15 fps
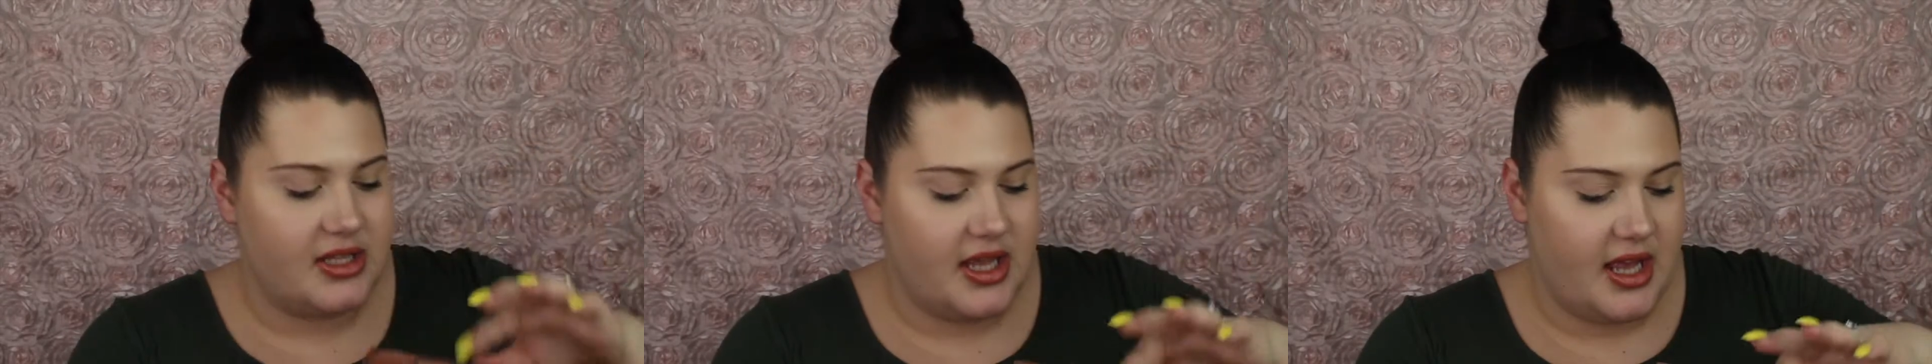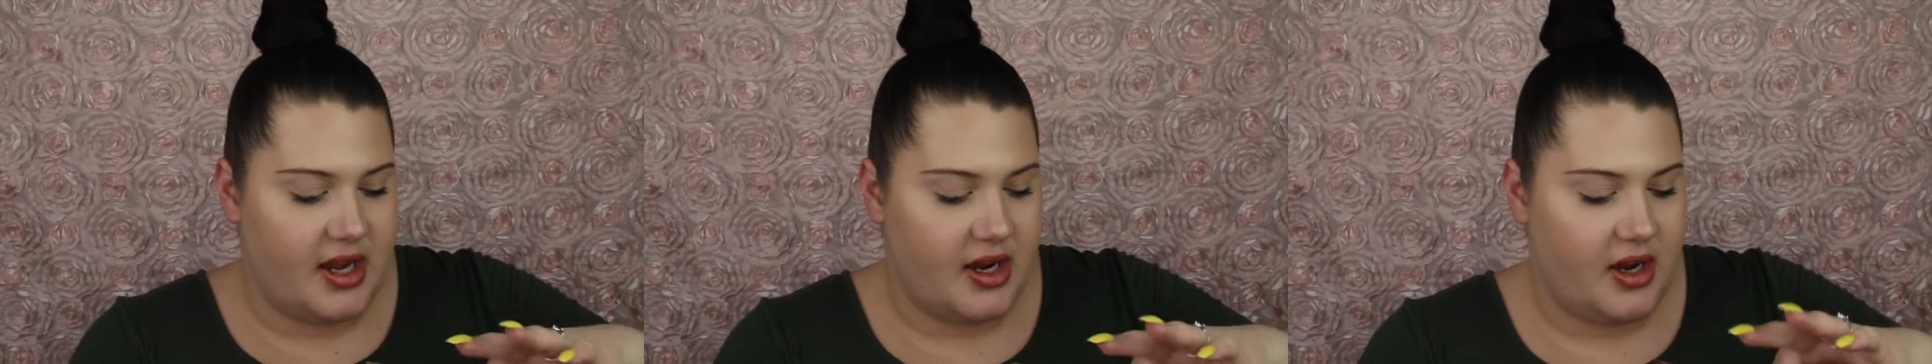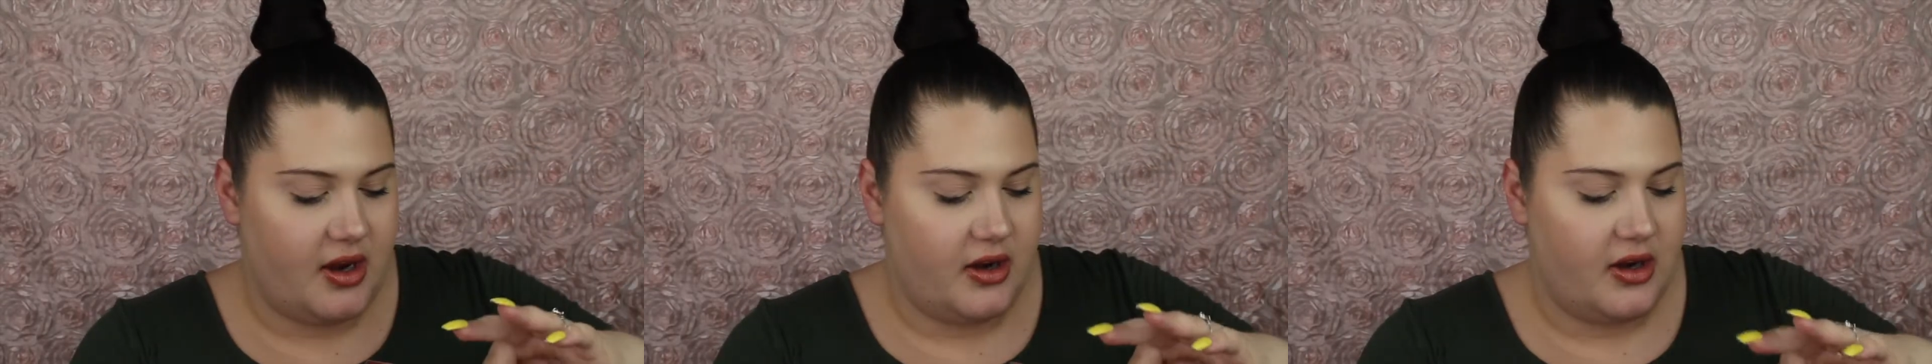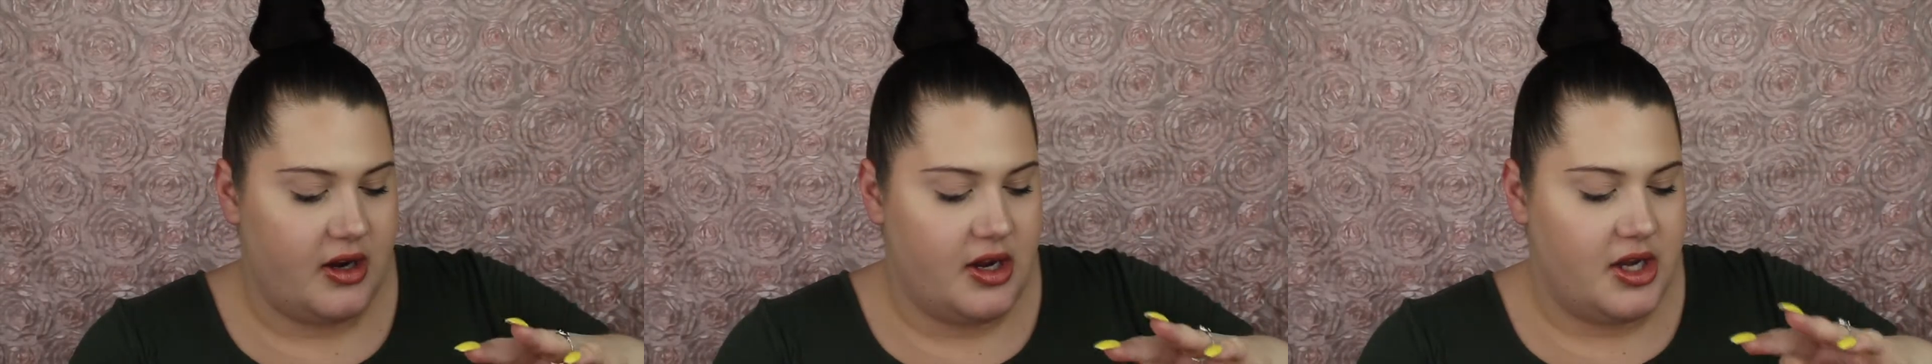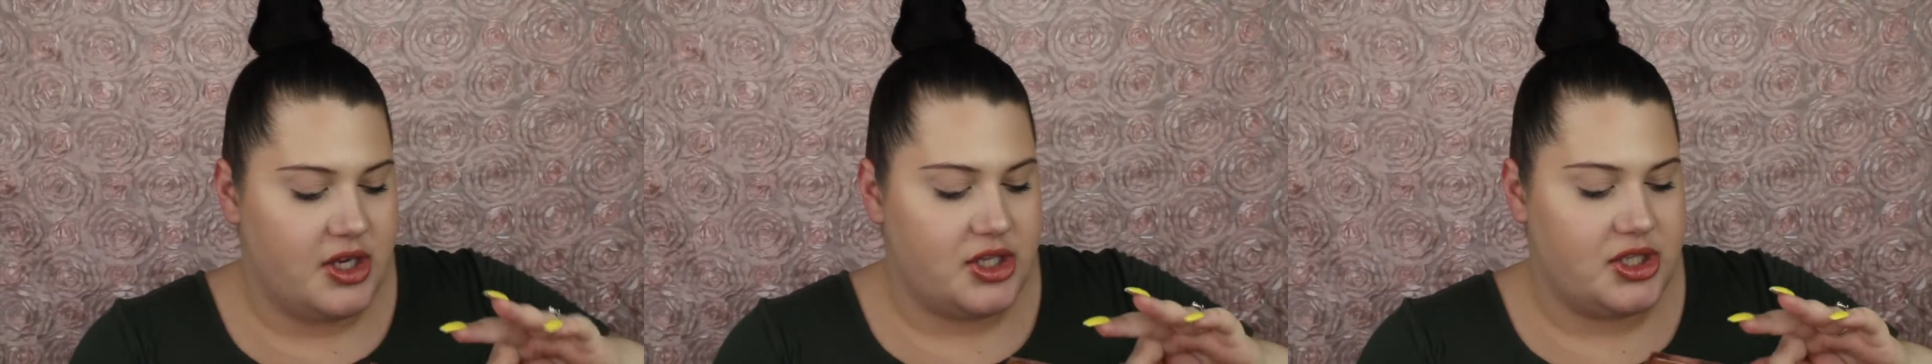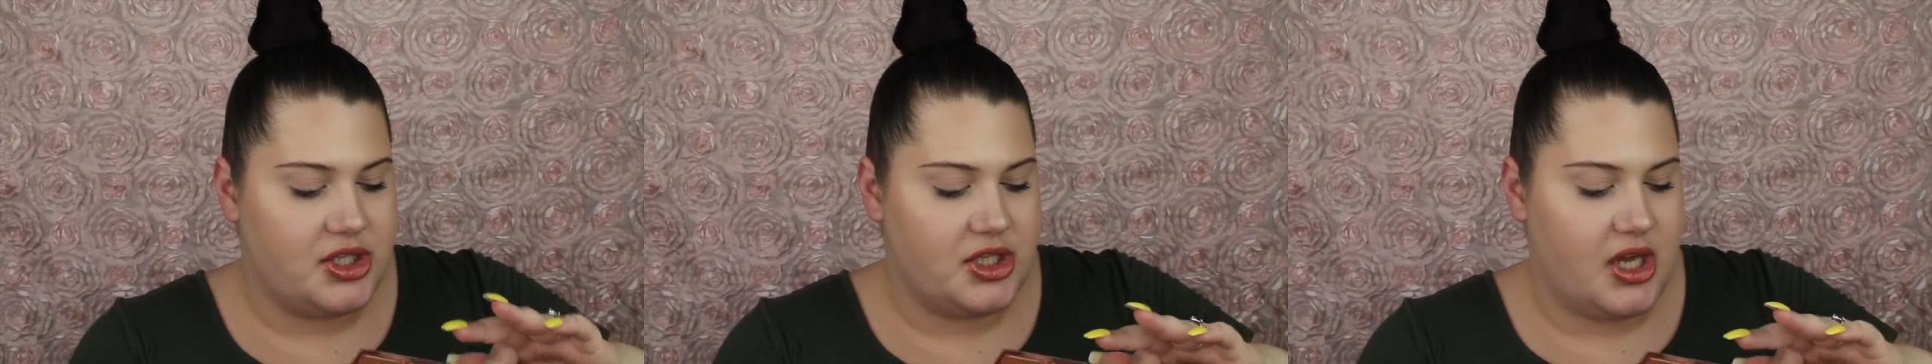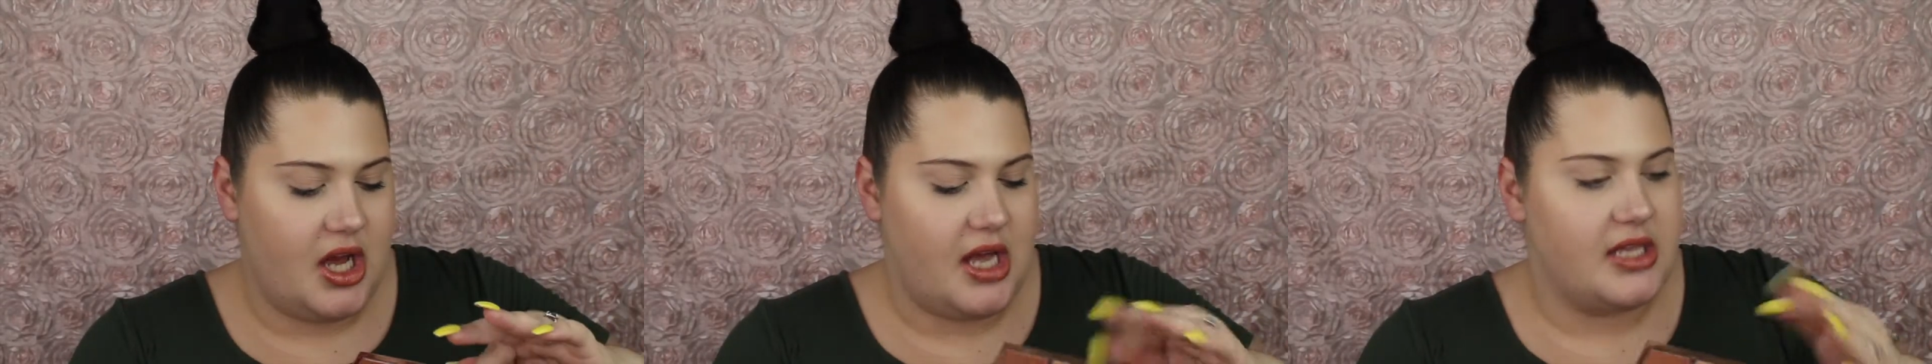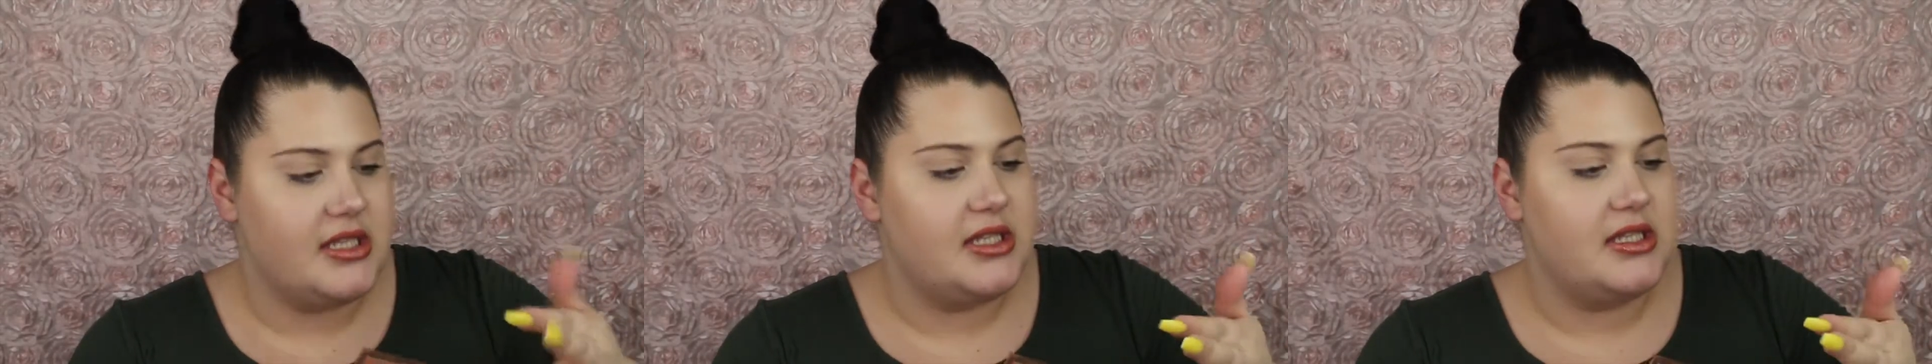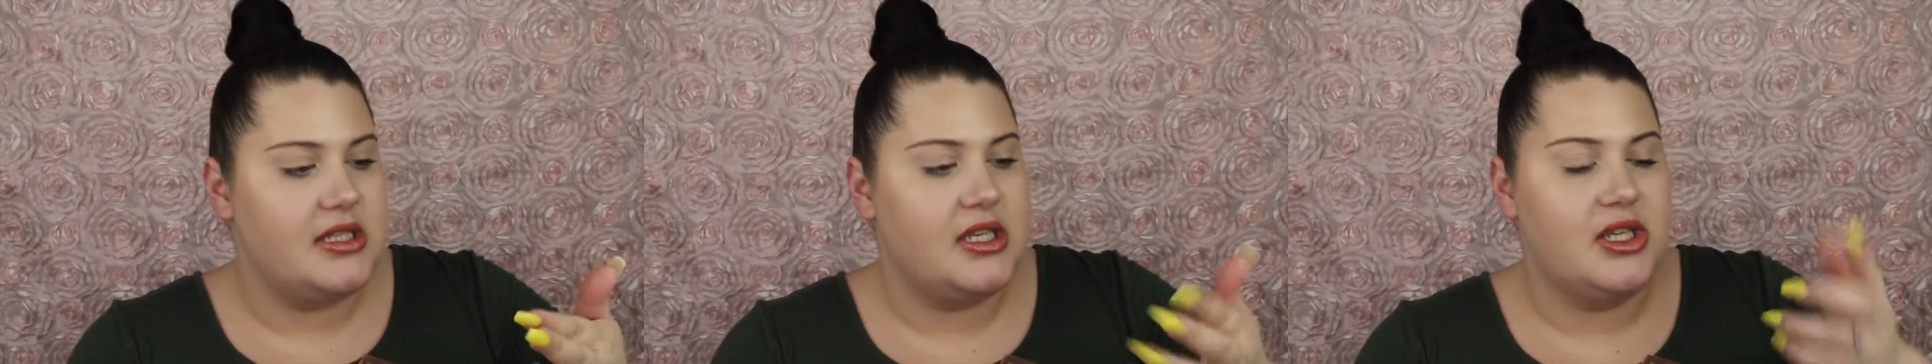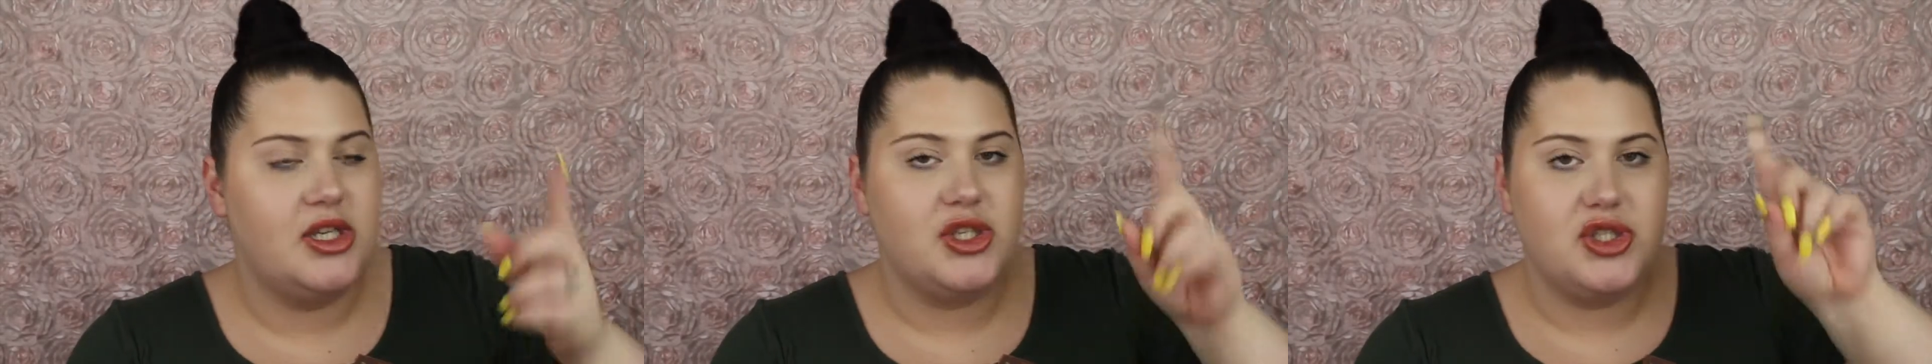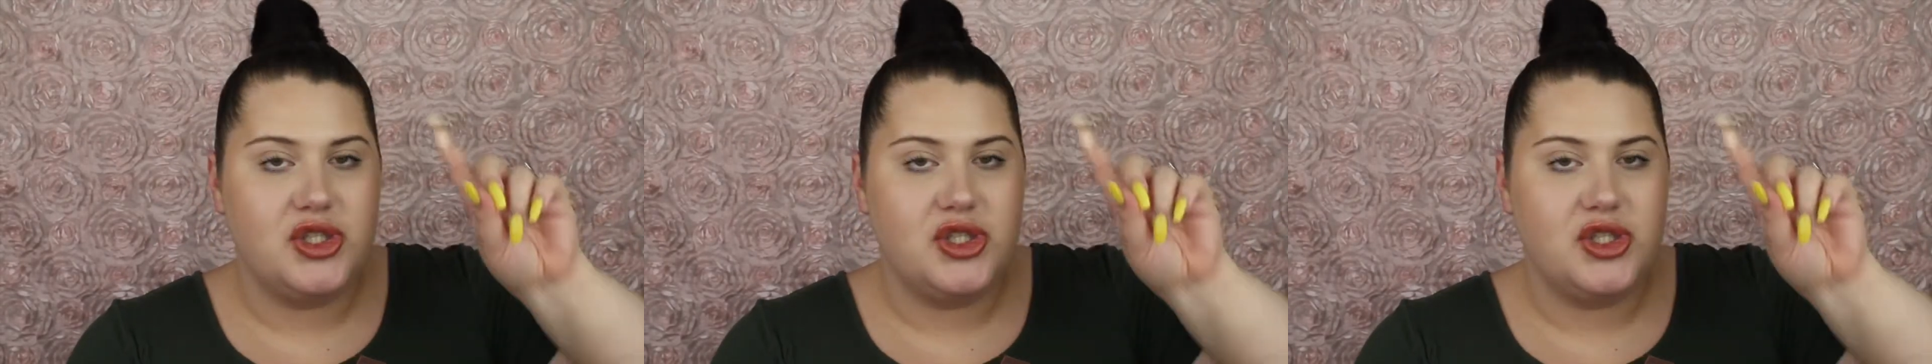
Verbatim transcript: They're just